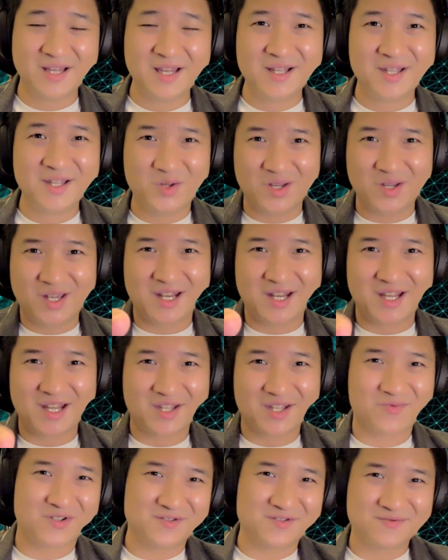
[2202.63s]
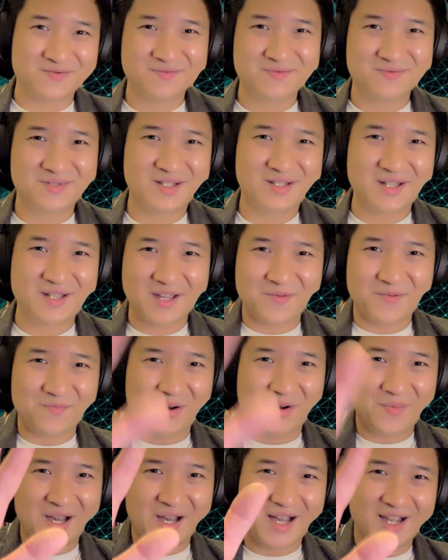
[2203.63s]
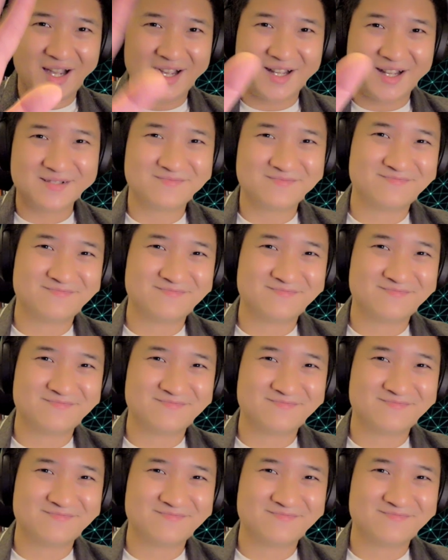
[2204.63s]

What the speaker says: See you again next round. Okay, bye bye.